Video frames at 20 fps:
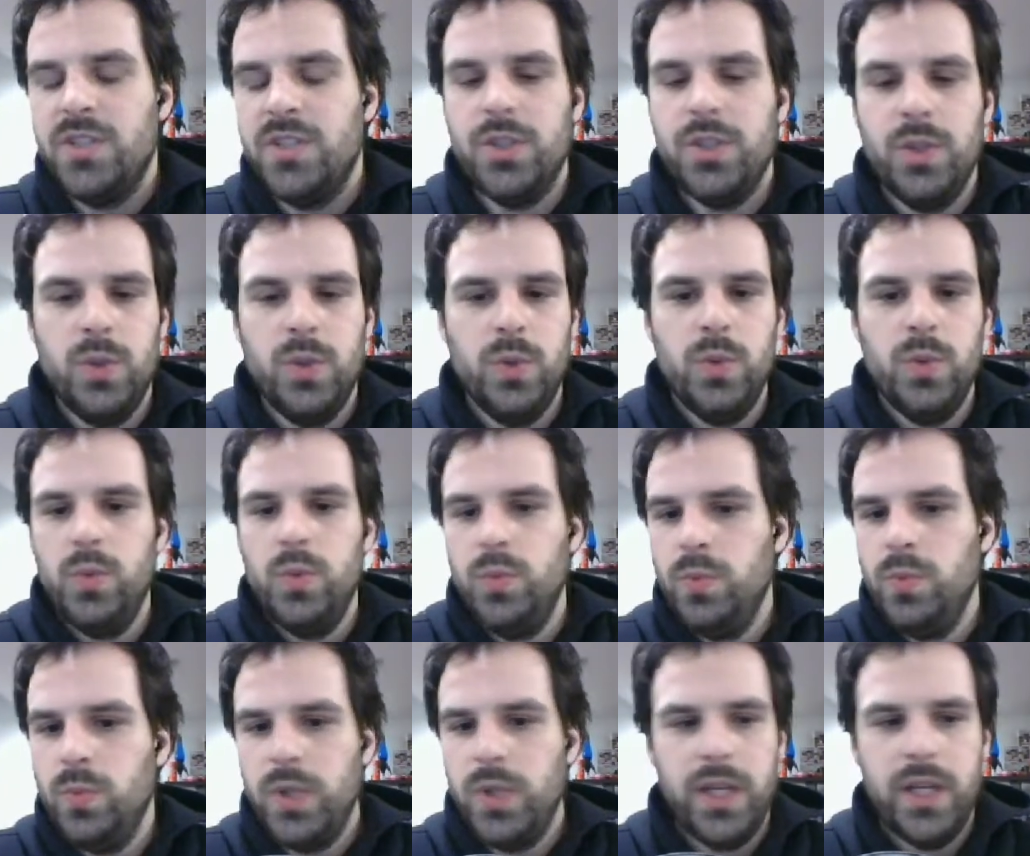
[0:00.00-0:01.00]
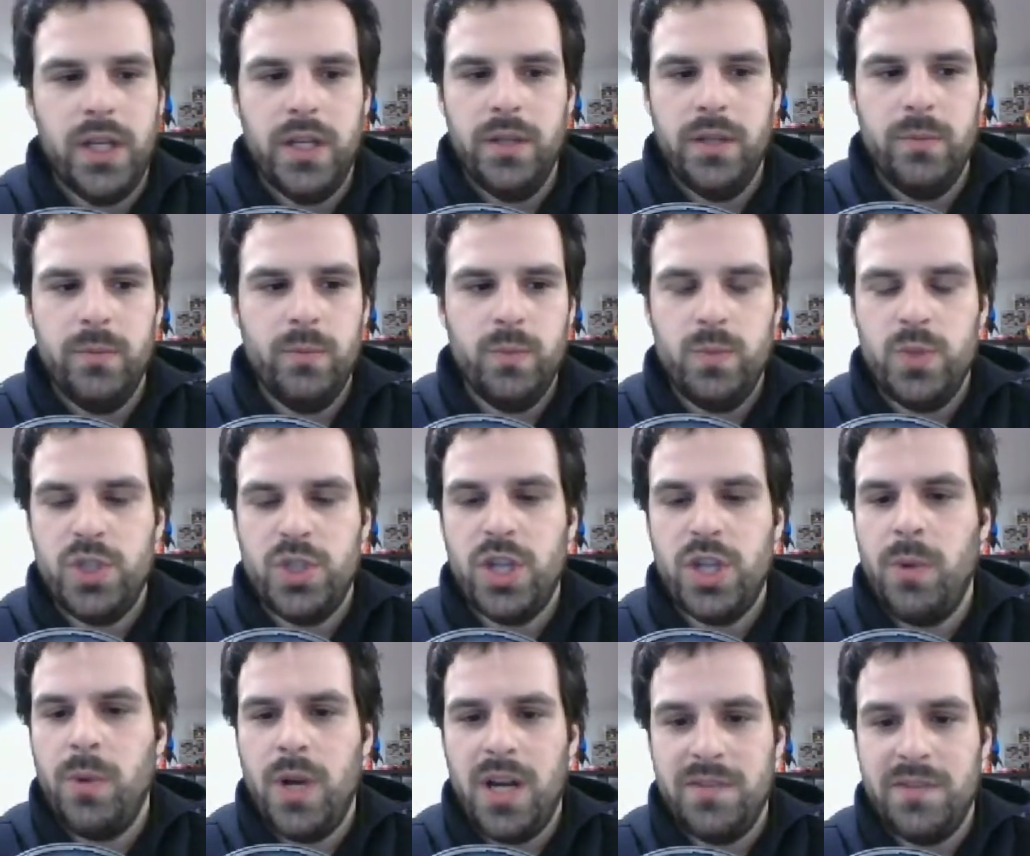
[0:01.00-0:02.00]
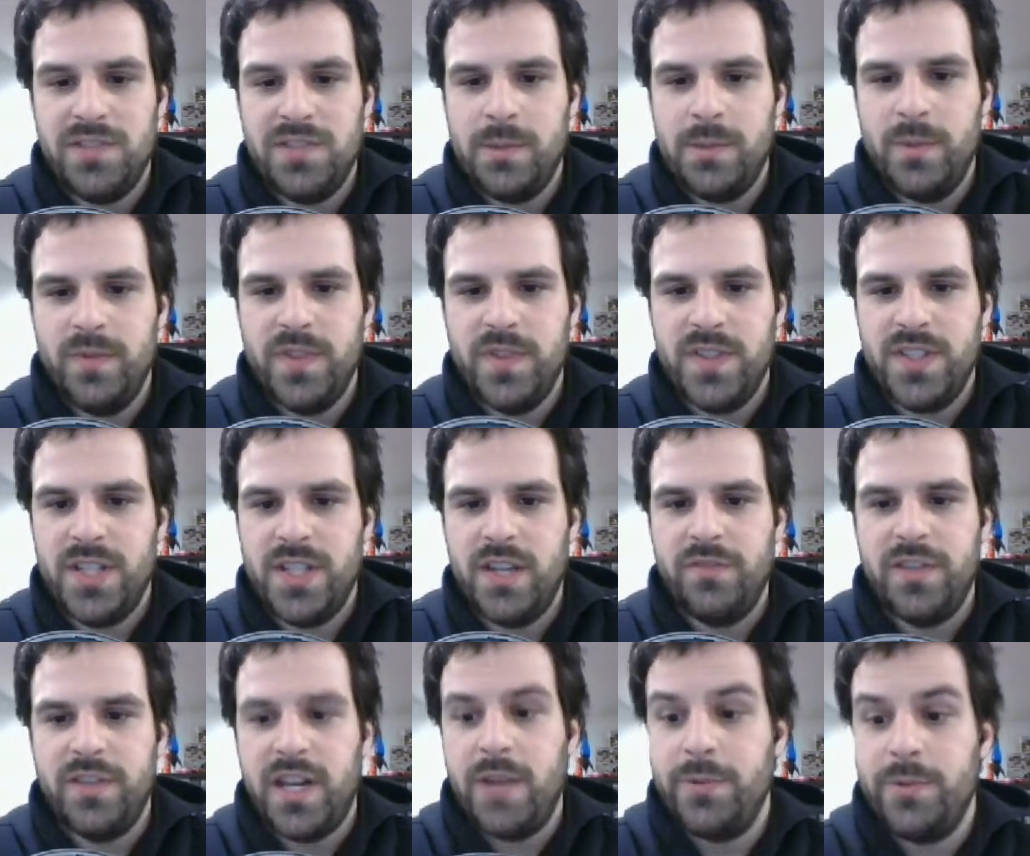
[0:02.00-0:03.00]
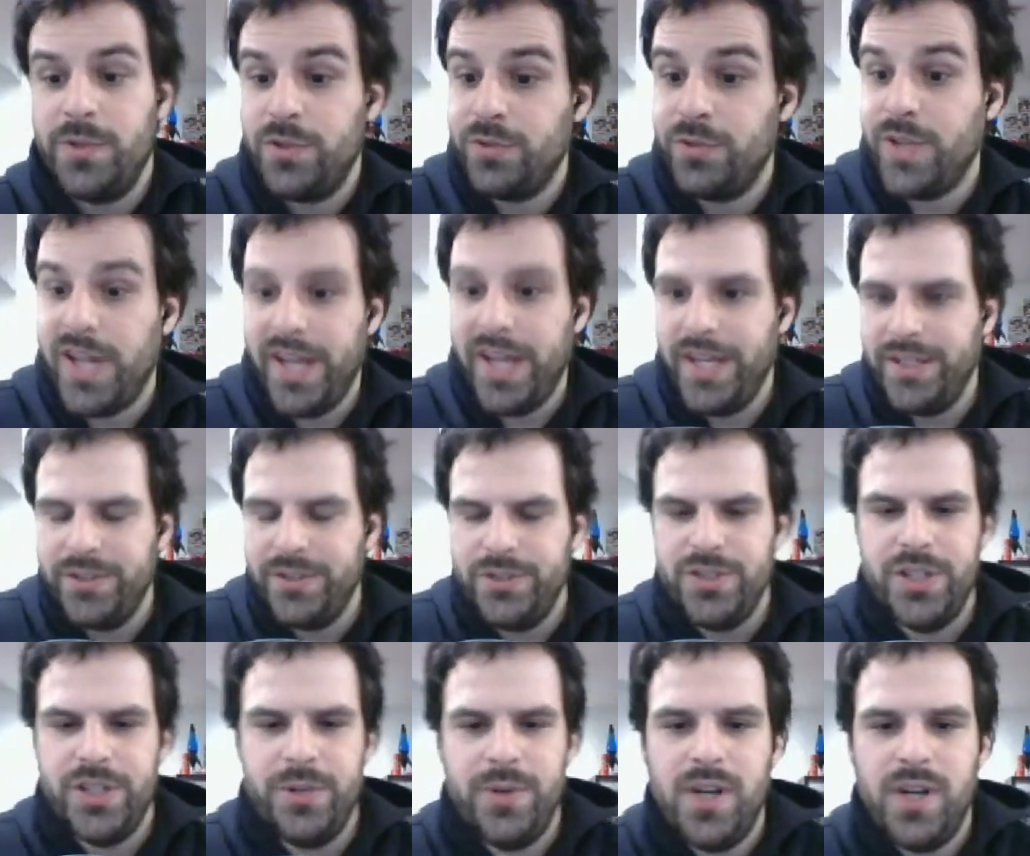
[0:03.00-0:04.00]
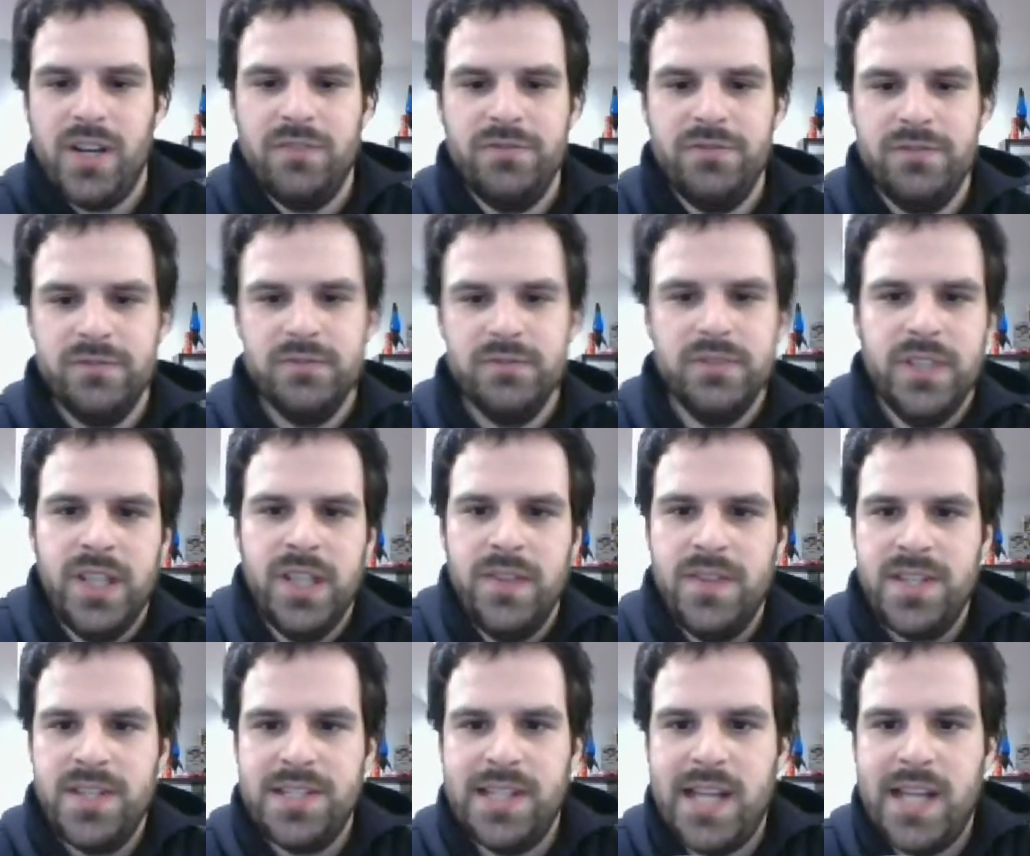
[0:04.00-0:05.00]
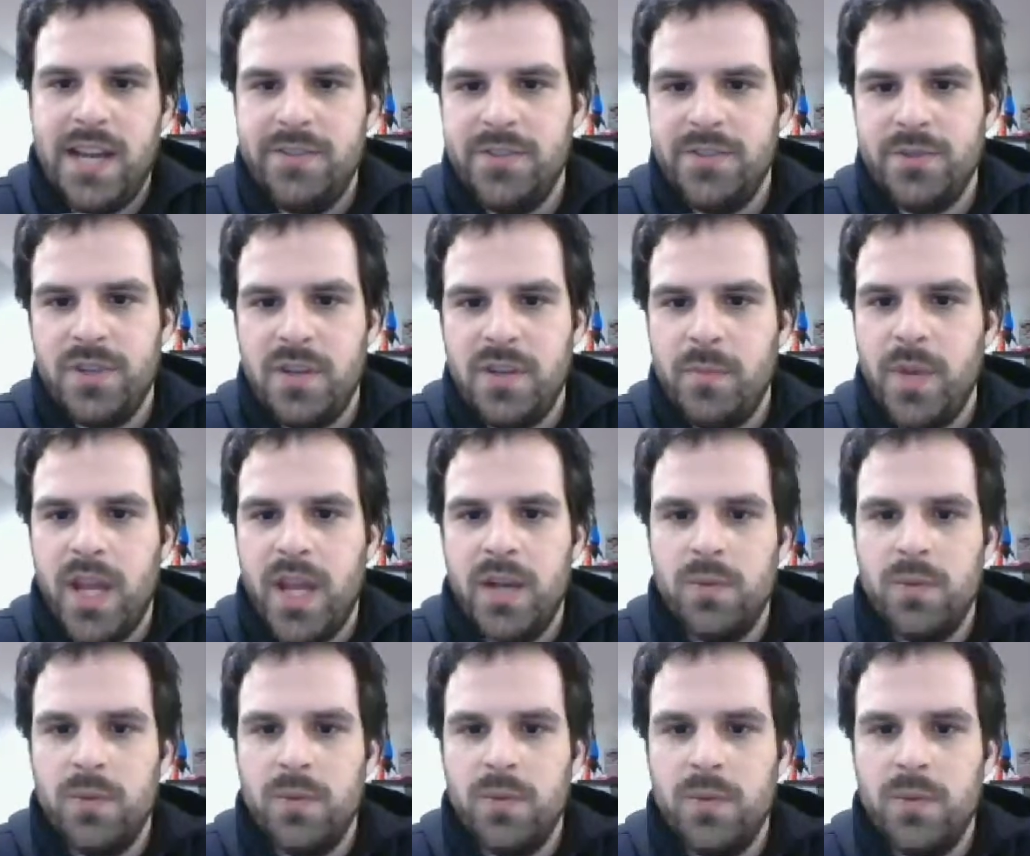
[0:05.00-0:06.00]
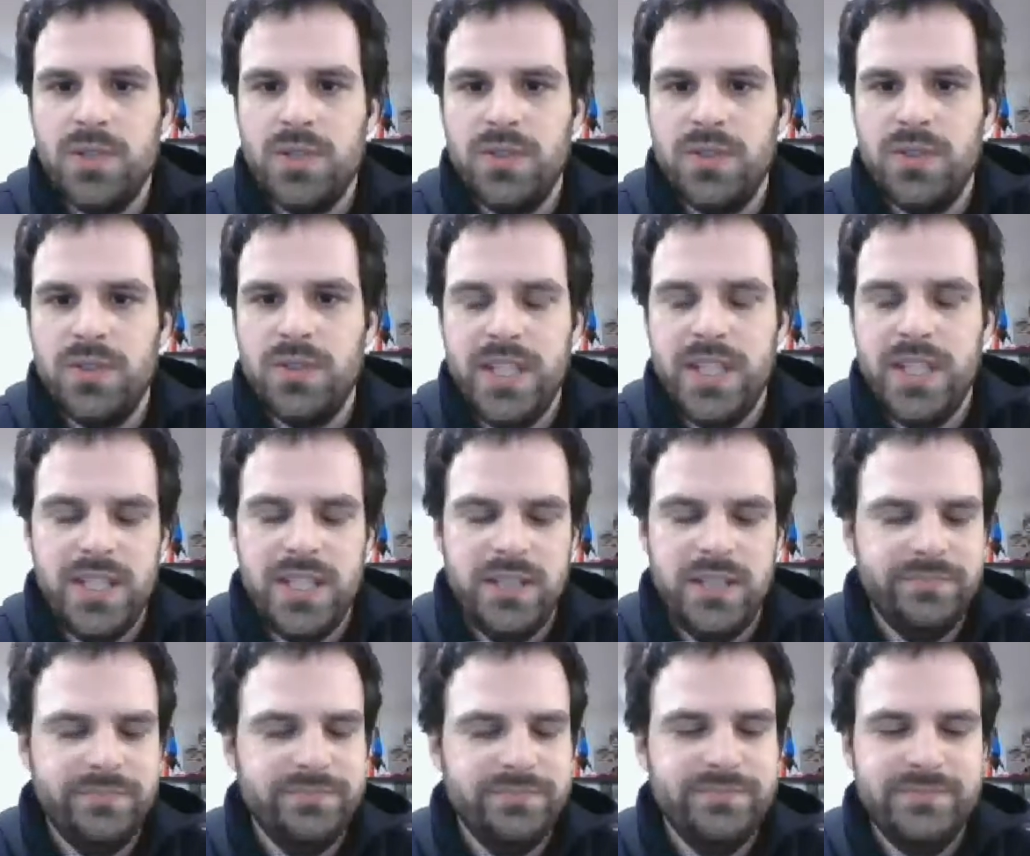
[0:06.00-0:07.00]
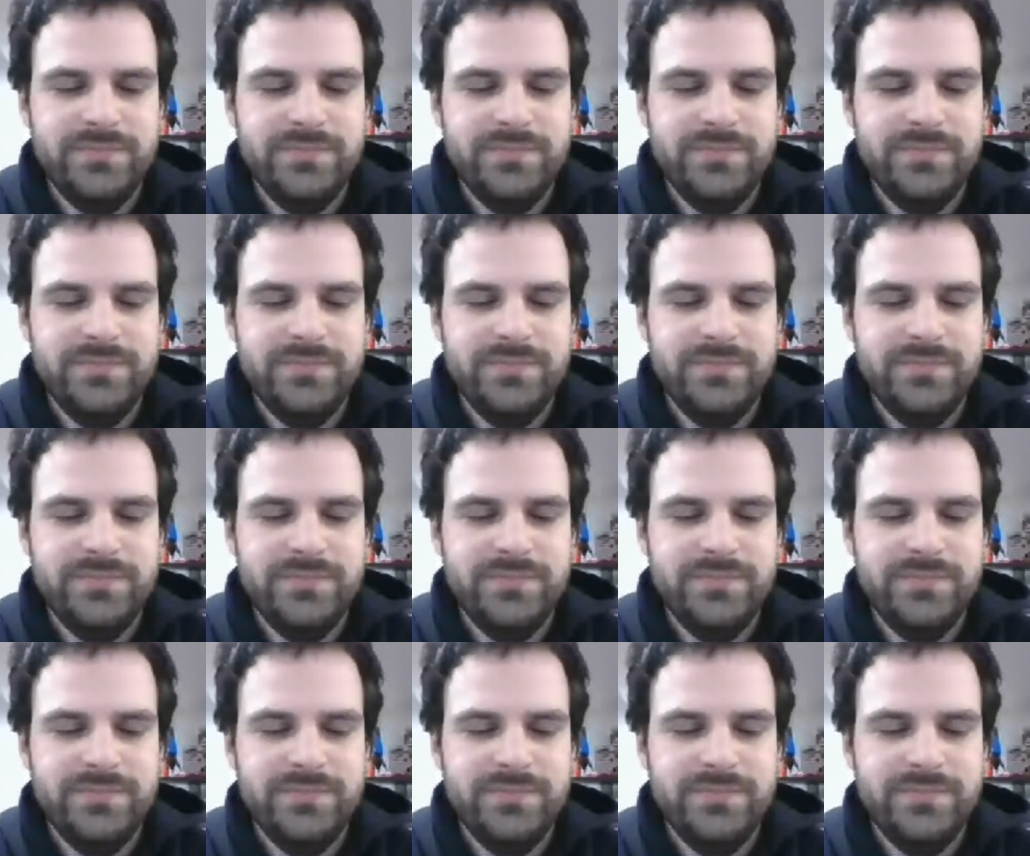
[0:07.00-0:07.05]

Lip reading: to show off some of the stuff that I was trying to show off in this live stream, and which the